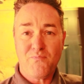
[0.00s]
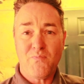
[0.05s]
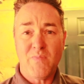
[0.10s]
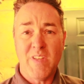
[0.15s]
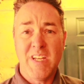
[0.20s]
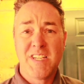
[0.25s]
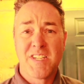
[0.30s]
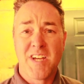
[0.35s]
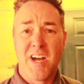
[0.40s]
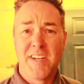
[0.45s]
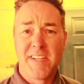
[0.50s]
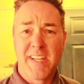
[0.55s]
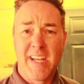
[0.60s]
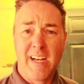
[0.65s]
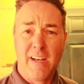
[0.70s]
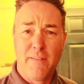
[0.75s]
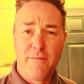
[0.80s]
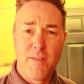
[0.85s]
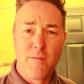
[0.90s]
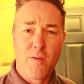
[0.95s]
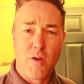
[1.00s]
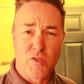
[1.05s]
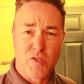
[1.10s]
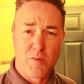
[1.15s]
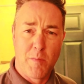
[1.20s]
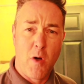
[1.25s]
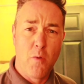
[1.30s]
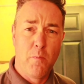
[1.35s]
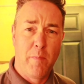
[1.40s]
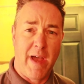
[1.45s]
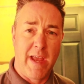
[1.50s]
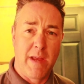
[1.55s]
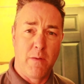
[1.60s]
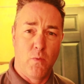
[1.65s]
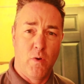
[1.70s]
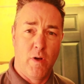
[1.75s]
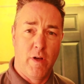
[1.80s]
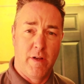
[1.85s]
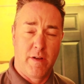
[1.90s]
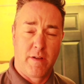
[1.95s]
is ideal if you've got some old
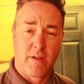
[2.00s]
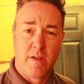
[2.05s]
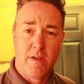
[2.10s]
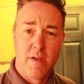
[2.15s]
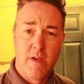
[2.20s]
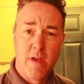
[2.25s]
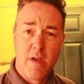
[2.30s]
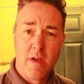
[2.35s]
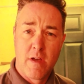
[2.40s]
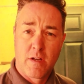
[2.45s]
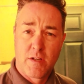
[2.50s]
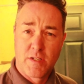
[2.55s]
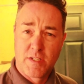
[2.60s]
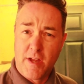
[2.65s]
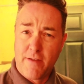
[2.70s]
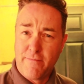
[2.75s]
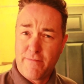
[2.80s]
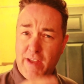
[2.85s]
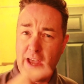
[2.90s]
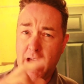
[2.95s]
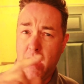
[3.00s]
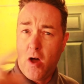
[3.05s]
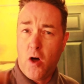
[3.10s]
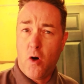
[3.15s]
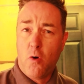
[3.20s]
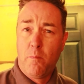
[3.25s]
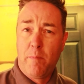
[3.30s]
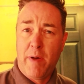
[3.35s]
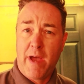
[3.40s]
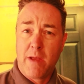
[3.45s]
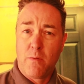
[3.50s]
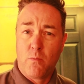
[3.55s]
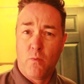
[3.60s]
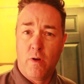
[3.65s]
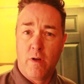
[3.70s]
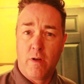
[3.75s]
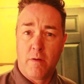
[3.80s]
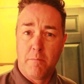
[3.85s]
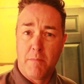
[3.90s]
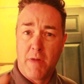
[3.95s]
paintwork, because don't forget, old
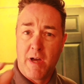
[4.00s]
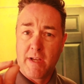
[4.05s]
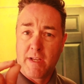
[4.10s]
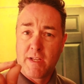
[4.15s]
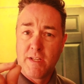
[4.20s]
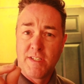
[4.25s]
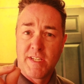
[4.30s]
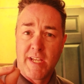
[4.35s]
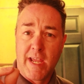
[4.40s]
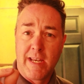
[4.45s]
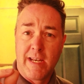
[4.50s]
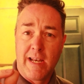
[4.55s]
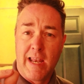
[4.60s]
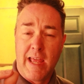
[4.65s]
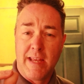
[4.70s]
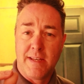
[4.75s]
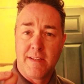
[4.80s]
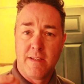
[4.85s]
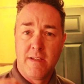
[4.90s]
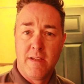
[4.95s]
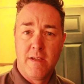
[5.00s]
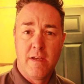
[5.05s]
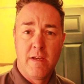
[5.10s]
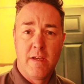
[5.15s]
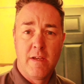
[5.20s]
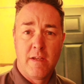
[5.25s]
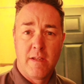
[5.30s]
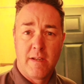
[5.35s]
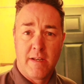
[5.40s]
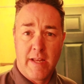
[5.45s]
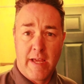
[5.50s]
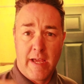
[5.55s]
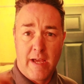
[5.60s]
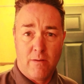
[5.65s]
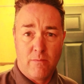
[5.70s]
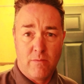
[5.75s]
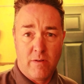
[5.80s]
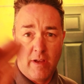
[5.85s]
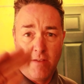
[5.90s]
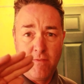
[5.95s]
paintwork might contain lead.
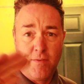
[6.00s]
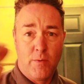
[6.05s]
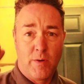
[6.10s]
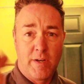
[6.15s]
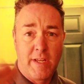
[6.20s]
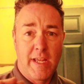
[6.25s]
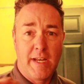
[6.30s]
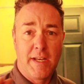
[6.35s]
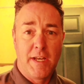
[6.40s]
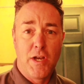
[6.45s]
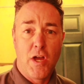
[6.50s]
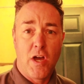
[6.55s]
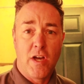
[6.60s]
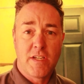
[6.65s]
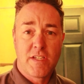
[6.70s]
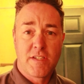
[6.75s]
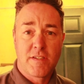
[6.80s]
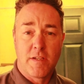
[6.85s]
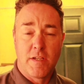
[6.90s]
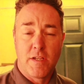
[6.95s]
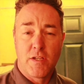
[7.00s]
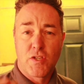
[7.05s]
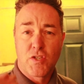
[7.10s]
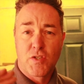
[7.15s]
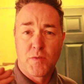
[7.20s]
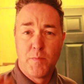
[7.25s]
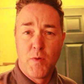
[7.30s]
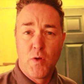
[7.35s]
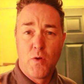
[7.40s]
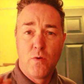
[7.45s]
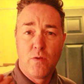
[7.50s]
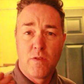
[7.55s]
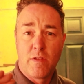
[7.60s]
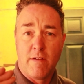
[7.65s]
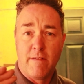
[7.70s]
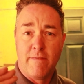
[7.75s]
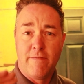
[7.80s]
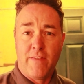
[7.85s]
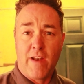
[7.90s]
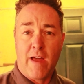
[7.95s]
Now, if you want to get a nice, smooth,
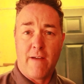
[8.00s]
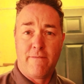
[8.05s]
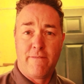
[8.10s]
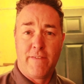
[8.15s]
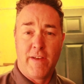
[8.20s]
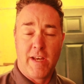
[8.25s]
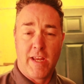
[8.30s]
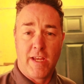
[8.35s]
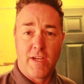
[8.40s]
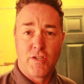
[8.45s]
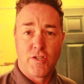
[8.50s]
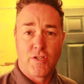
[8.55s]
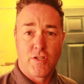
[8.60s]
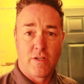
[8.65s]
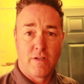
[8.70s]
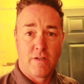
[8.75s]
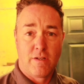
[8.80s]
flat finish,